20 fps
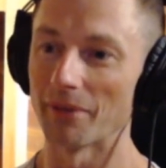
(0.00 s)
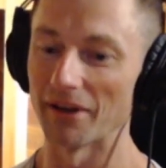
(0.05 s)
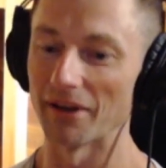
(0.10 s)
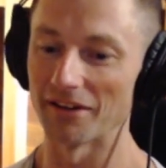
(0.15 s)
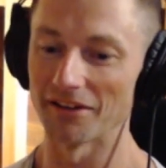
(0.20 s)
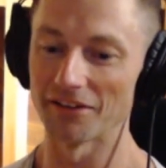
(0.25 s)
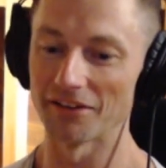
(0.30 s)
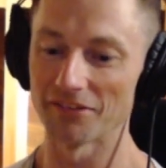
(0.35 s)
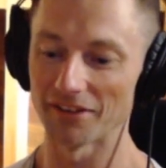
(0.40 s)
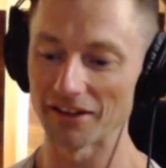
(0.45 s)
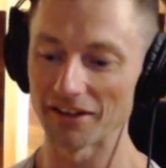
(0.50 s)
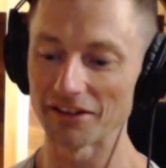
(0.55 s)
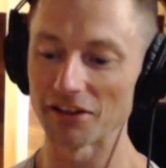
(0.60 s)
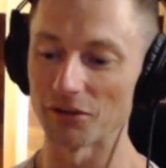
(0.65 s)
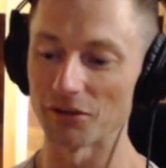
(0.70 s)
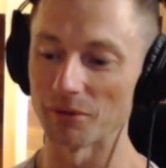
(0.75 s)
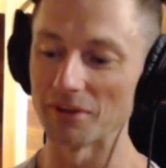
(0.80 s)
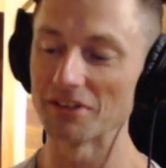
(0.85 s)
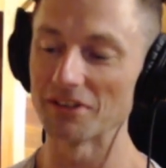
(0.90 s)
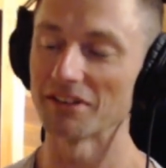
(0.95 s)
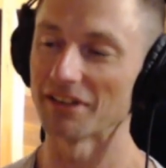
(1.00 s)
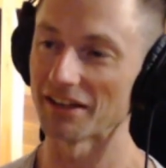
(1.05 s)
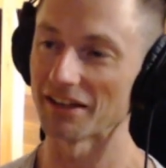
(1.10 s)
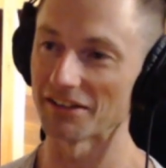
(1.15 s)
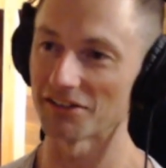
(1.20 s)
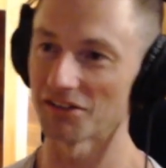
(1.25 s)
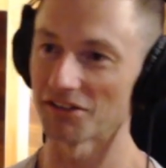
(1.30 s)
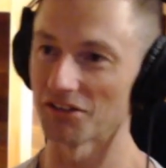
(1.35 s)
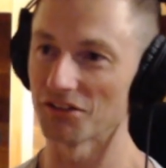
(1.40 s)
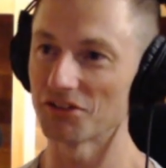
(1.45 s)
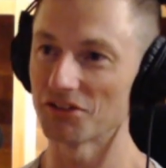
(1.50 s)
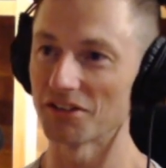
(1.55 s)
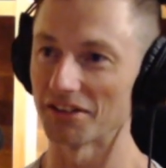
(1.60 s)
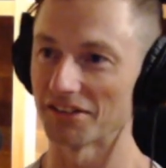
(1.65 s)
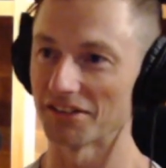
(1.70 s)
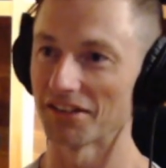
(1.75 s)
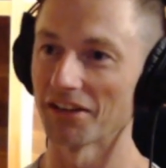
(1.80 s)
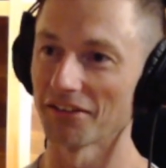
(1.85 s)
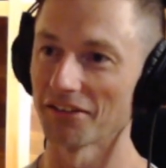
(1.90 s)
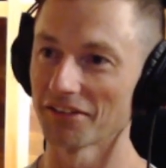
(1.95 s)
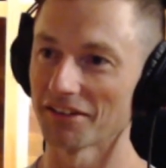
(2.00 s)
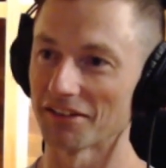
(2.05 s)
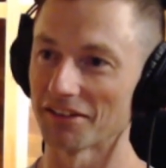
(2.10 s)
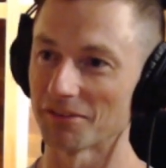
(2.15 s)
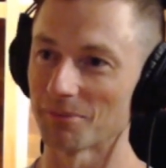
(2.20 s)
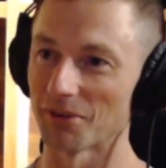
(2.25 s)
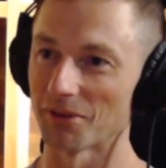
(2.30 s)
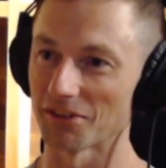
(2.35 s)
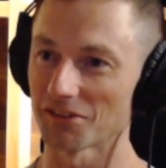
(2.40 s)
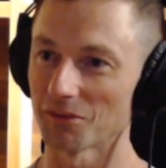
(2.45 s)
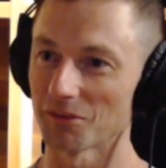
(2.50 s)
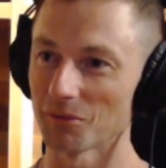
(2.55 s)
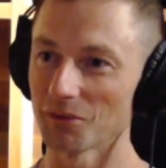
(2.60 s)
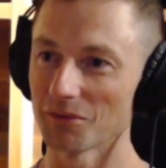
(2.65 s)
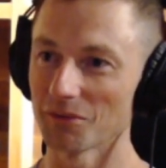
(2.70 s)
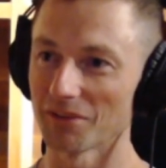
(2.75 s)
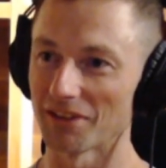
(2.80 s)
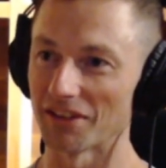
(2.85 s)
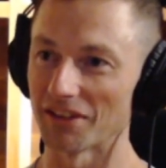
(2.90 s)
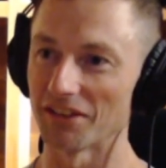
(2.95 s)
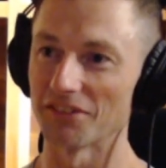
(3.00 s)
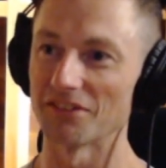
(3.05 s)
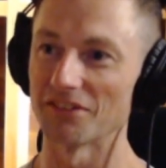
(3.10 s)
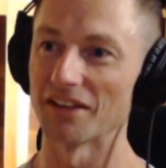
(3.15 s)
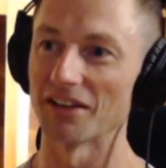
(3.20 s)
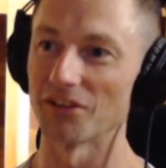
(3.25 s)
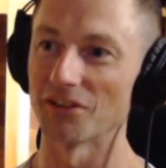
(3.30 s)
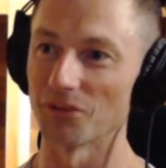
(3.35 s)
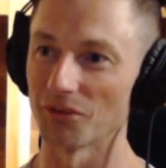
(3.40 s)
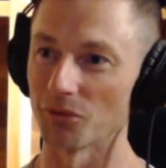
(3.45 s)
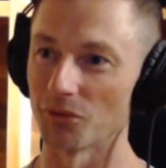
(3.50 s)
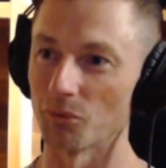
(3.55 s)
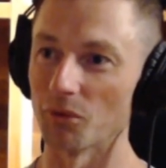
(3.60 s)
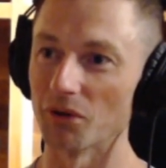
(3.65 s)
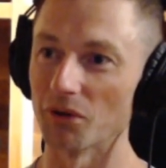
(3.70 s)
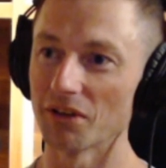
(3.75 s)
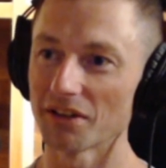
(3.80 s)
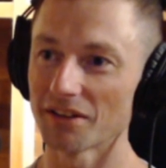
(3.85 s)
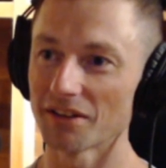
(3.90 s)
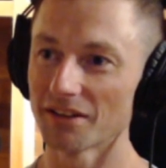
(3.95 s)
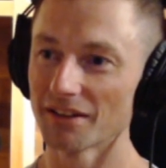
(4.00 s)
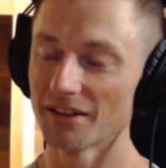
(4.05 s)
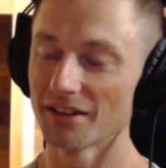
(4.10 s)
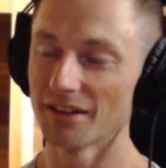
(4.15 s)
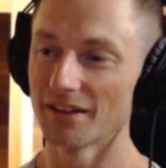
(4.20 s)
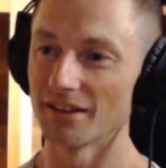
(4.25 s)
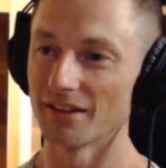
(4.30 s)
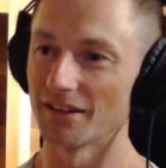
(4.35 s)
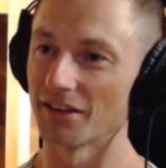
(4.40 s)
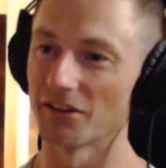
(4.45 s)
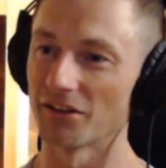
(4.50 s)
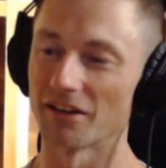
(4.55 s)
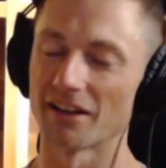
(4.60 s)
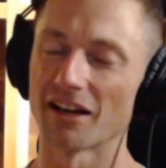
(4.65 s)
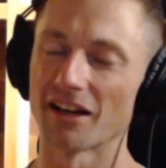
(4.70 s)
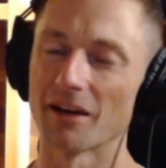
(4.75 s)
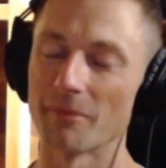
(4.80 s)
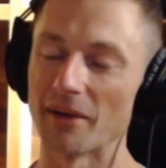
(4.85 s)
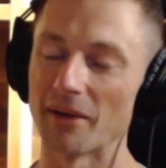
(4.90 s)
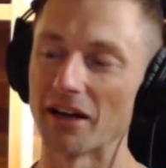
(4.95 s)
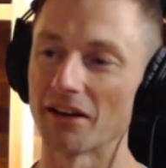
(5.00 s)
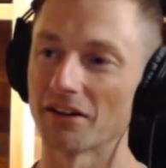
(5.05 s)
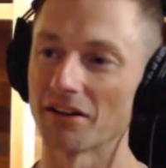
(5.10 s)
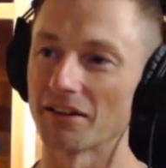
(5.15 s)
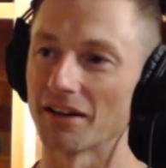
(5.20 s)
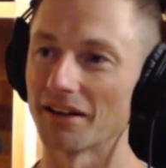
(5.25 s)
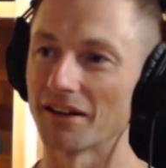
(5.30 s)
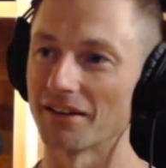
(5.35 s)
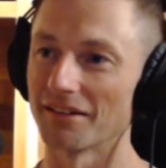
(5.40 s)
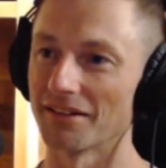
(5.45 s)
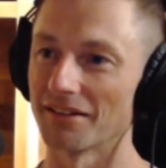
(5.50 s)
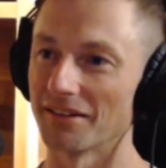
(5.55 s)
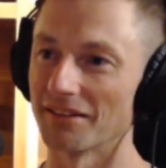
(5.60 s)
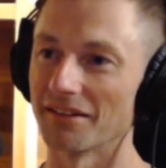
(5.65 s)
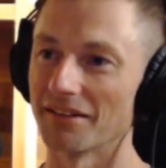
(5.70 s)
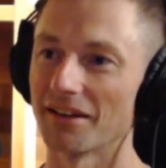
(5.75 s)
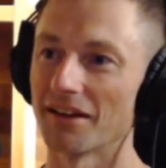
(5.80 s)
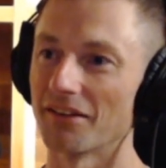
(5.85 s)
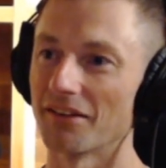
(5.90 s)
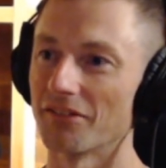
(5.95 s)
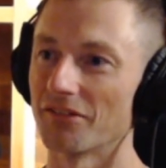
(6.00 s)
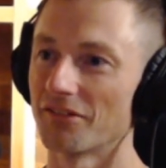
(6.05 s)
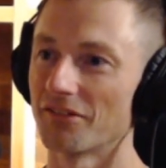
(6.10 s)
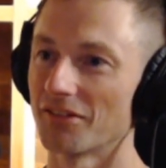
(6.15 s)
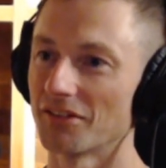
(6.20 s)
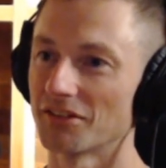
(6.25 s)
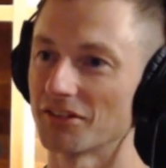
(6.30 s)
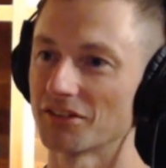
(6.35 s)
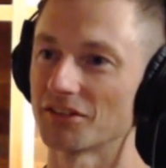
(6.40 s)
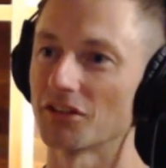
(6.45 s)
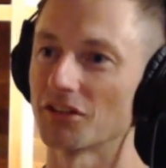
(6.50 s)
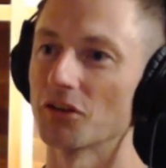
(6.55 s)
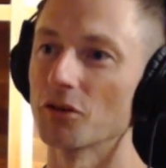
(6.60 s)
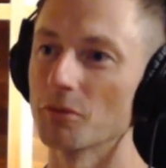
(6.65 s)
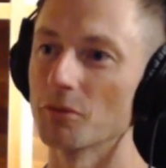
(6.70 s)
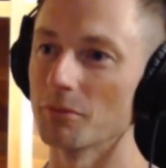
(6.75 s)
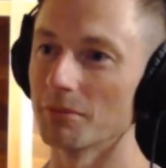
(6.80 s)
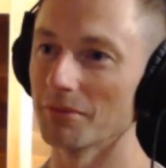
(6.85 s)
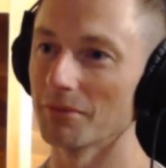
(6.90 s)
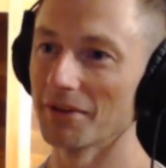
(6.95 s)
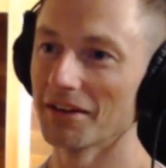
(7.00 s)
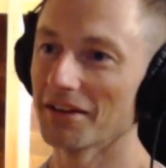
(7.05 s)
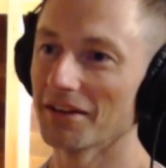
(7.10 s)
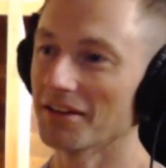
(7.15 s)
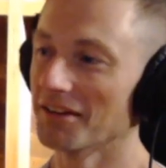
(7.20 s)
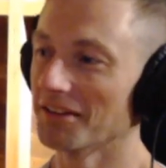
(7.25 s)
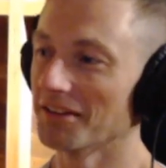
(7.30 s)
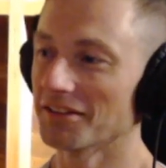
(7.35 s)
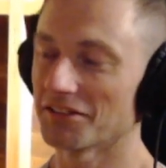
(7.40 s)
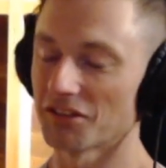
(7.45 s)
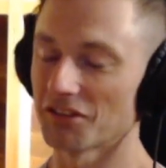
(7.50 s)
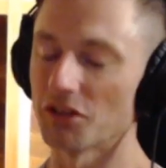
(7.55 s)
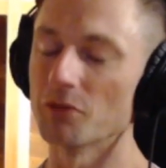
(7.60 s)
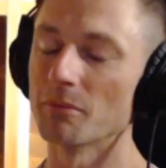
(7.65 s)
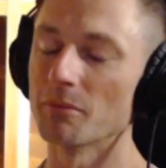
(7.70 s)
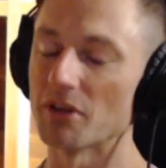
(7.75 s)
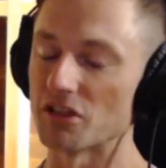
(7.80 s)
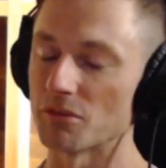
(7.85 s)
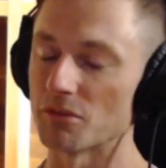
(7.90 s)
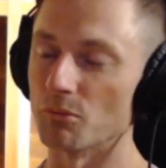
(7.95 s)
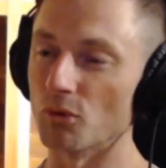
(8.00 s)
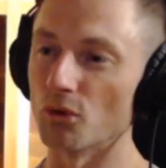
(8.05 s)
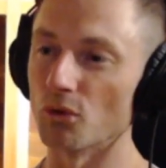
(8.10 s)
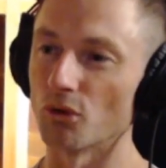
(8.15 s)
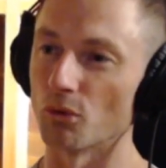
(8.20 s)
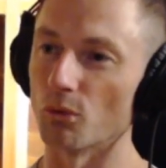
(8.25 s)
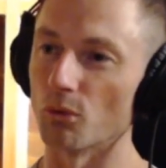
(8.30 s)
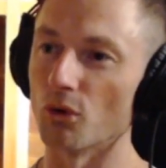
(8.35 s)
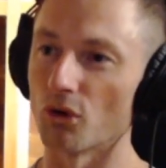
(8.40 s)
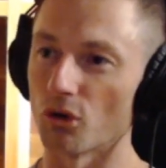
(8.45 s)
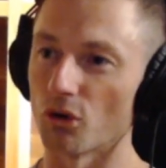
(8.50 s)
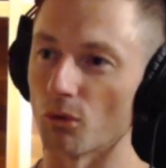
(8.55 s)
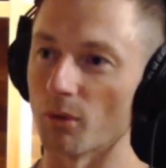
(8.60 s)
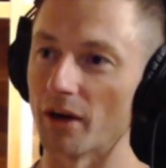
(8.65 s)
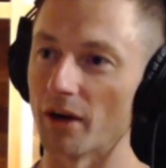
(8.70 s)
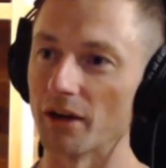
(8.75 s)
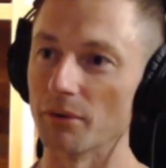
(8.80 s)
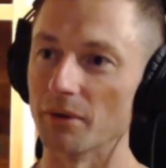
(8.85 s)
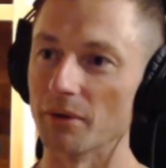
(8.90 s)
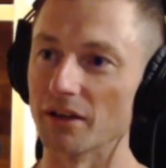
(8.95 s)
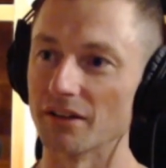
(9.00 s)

but if they go into that surgery as healthy as possible and they've done all the work, they're going to come out of that and have so much more to walk away